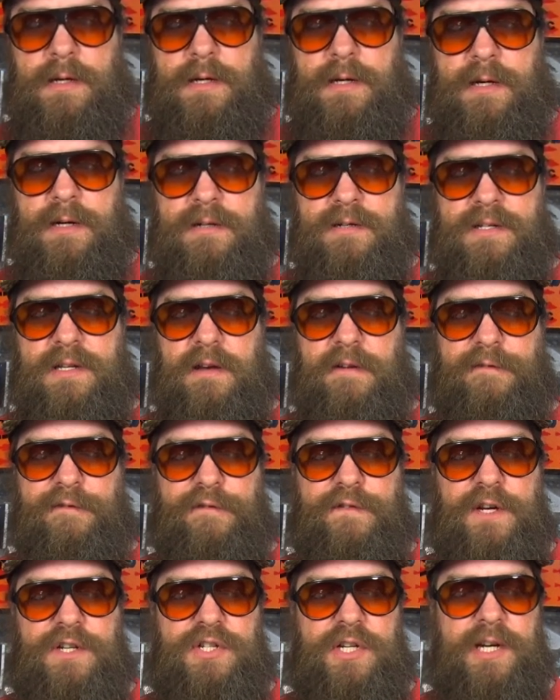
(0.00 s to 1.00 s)
Here's a
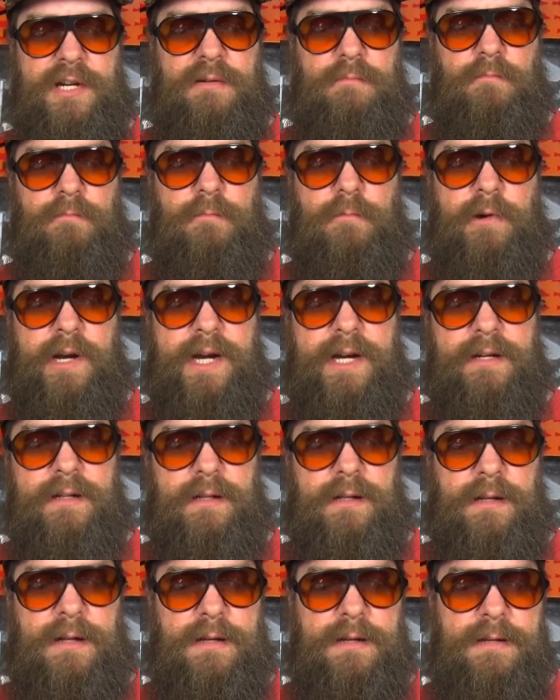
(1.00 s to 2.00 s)
fishing
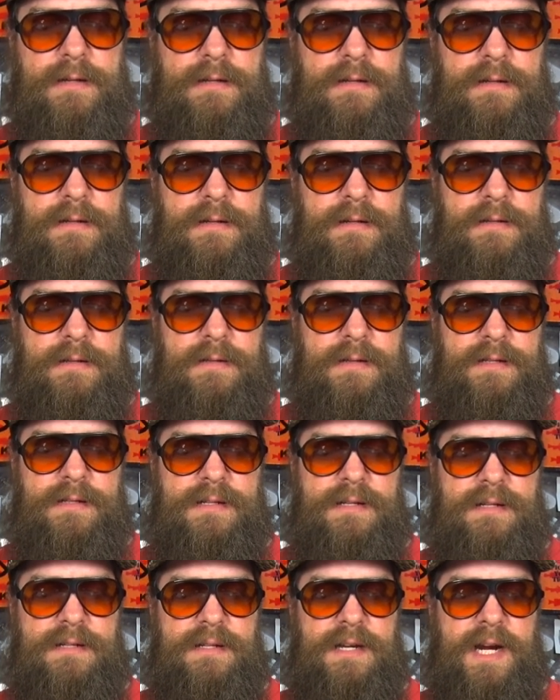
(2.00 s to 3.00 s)
reel. This
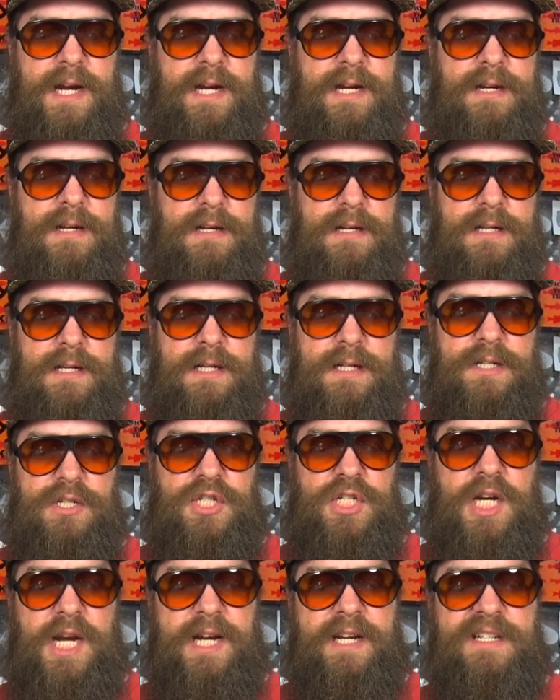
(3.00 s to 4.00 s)
is a
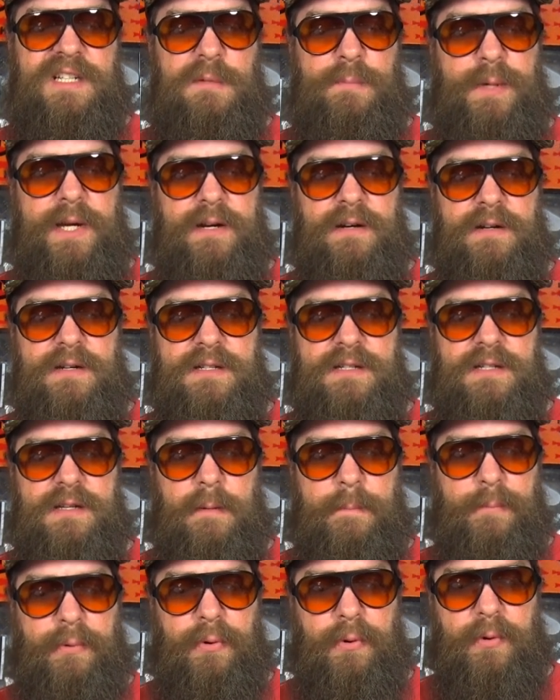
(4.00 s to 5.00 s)
Shakespeare
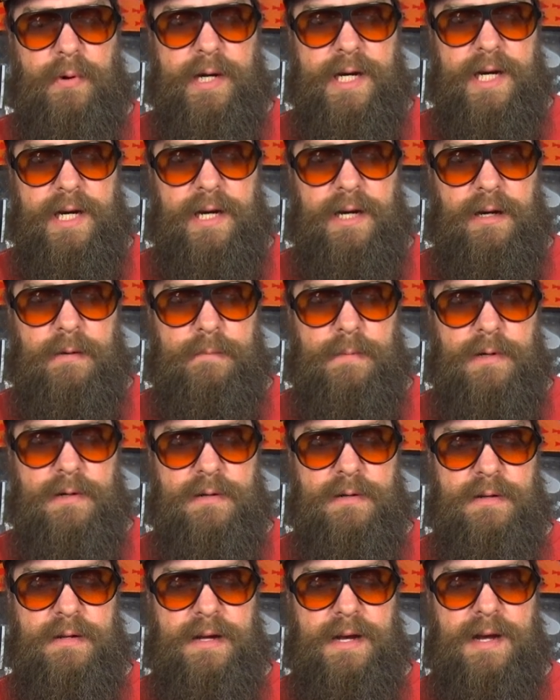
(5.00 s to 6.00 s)
Supreme
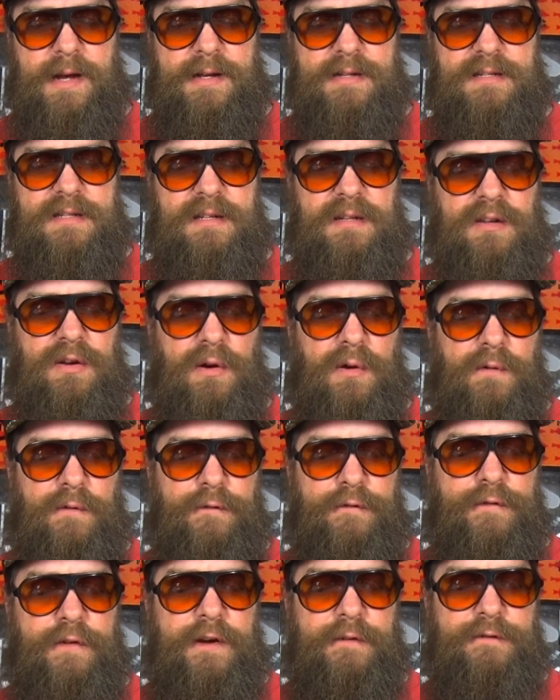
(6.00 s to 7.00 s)

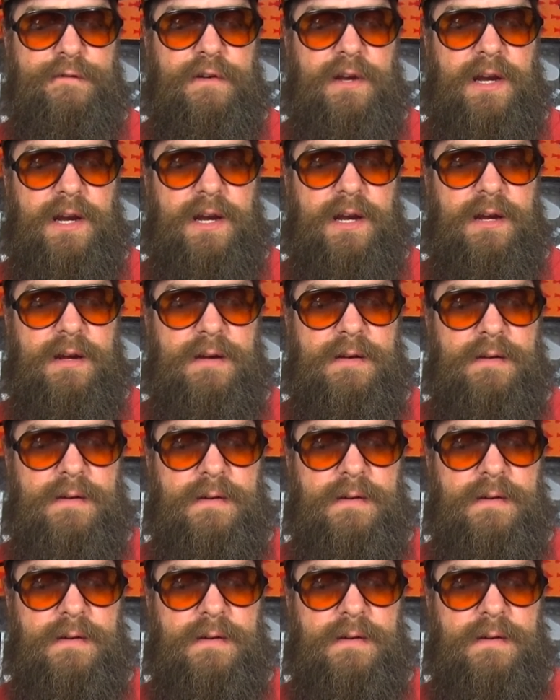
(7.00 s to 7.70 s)
S250.